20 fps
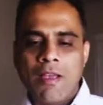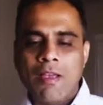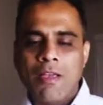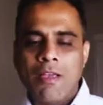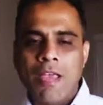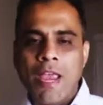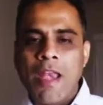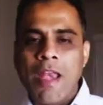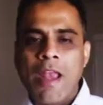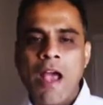
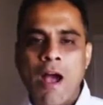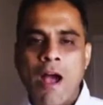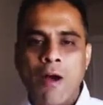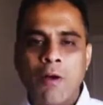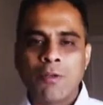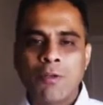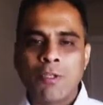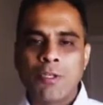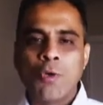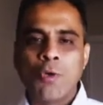
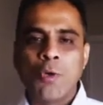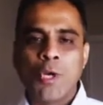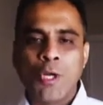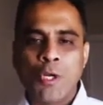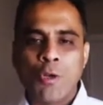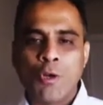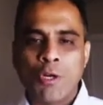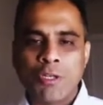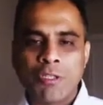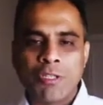in-house
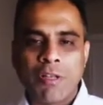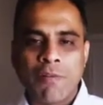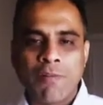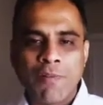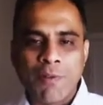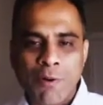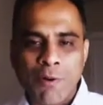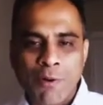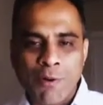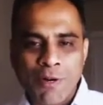do-it-yourself
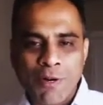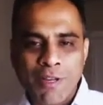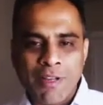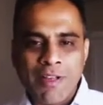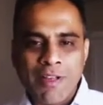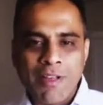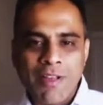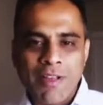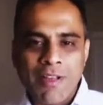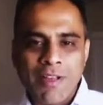code,
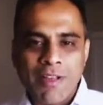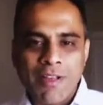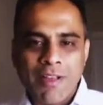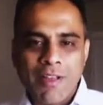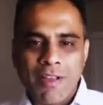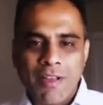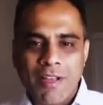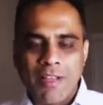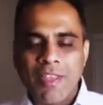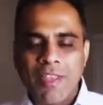
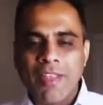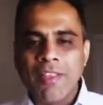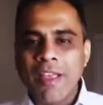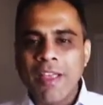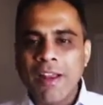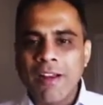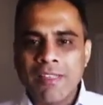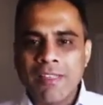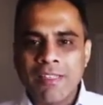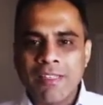and then
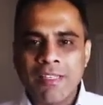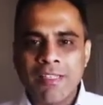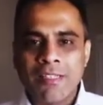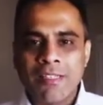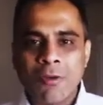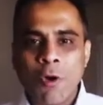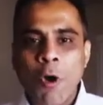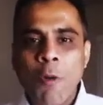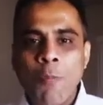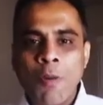there is this
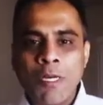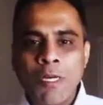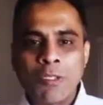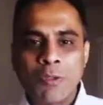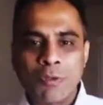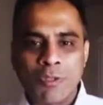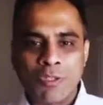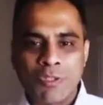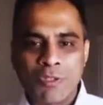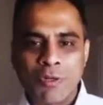open
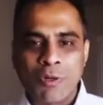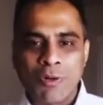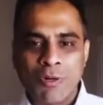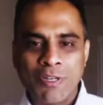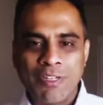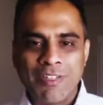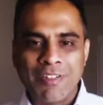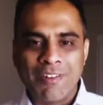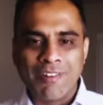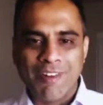source code,
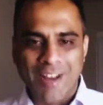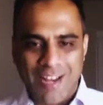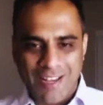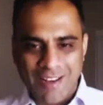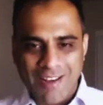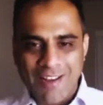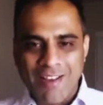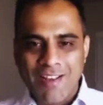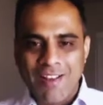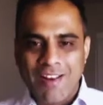right?
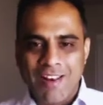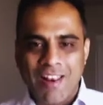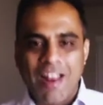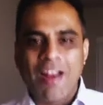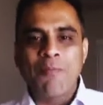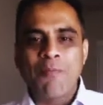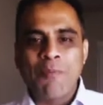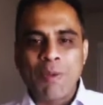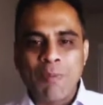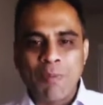A lot
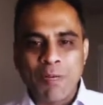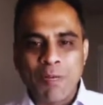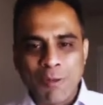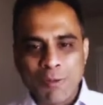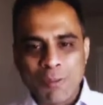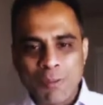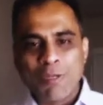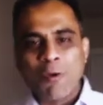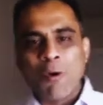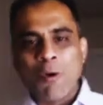of people
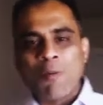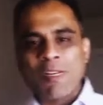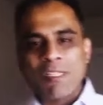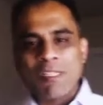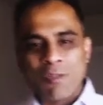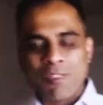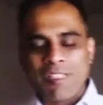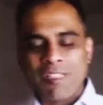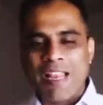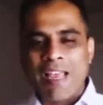use the open
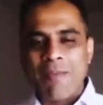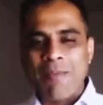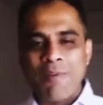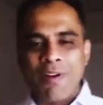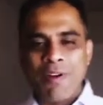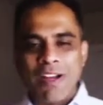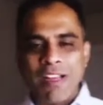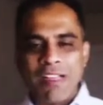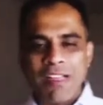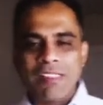source
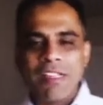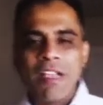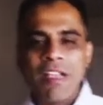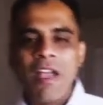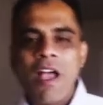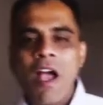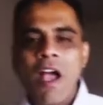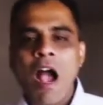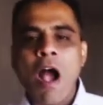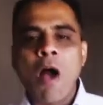libraries.
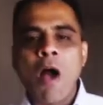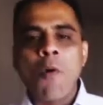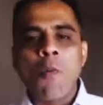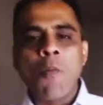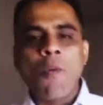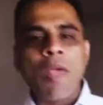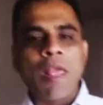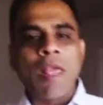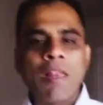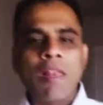How
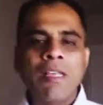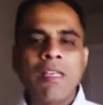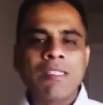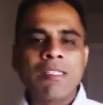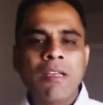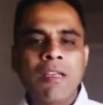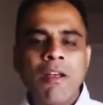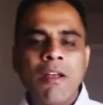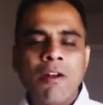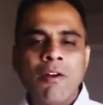well
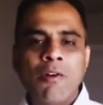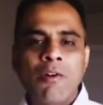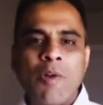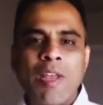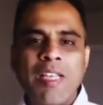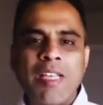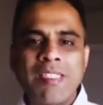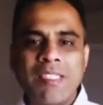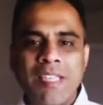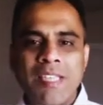is
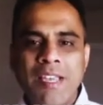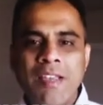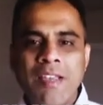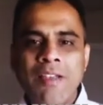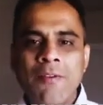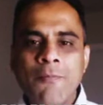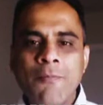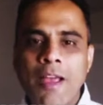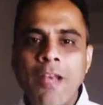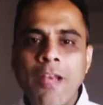tracing
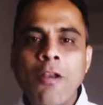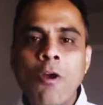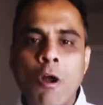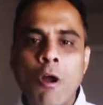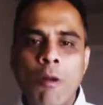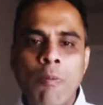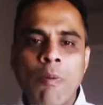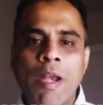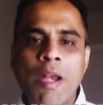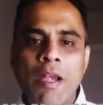
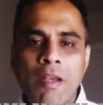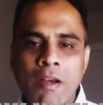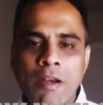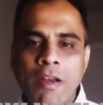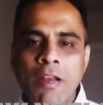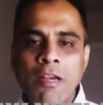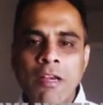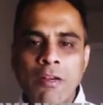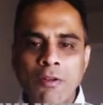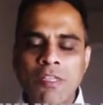incorporated
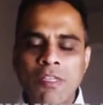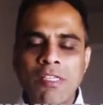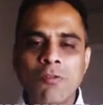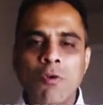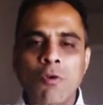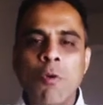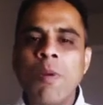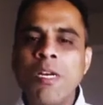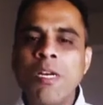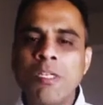into these
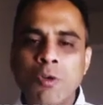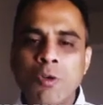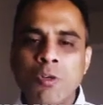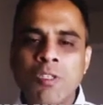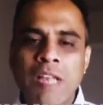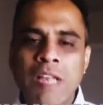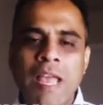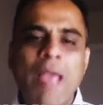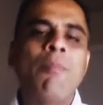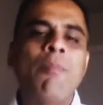open source
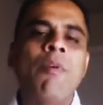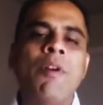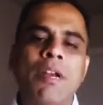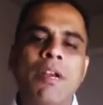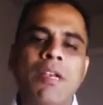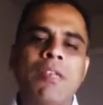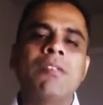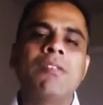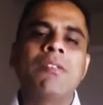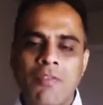
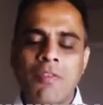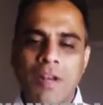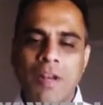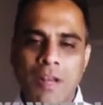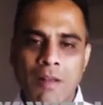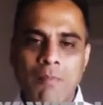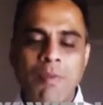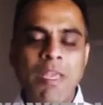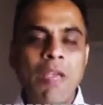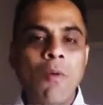libraries that are
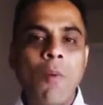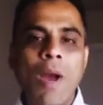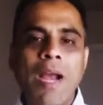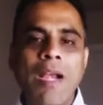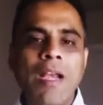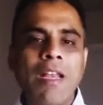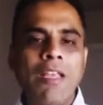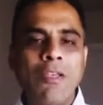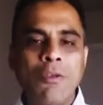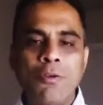being
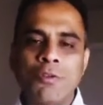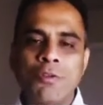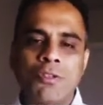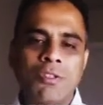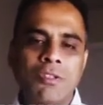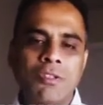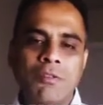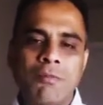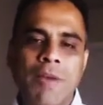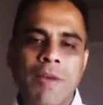widely
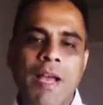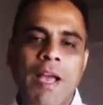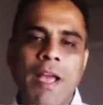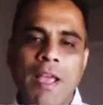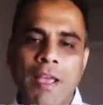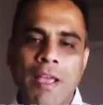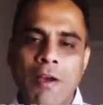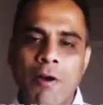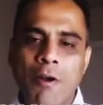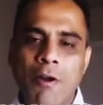used
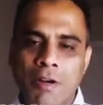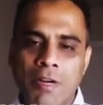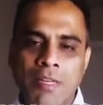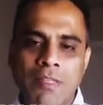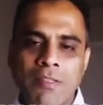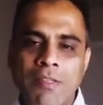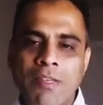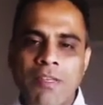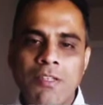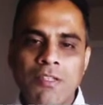by
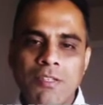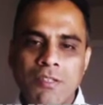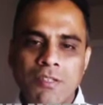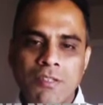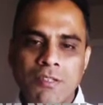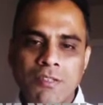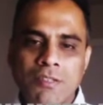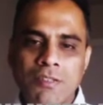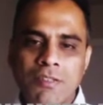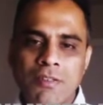
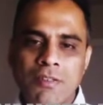organizations?